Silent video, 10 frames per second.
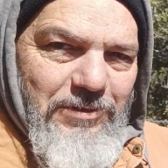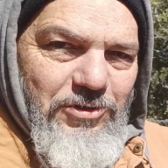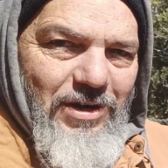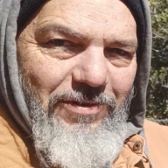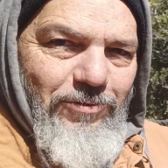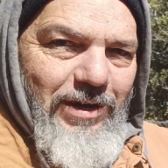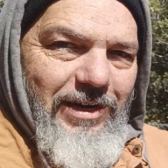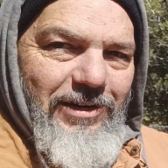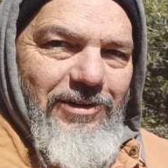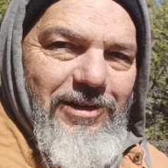driveway
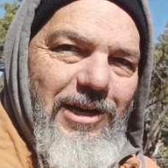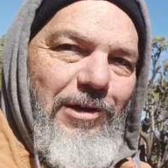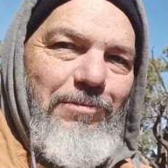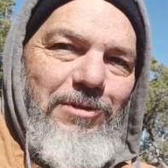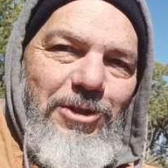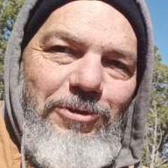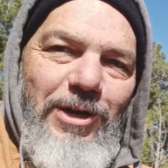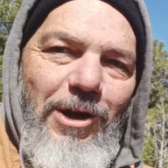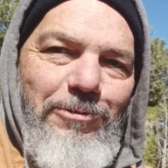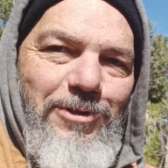here come 2
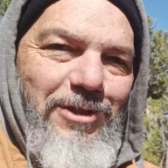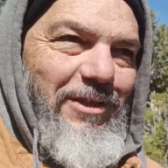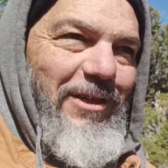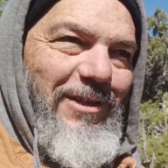goats.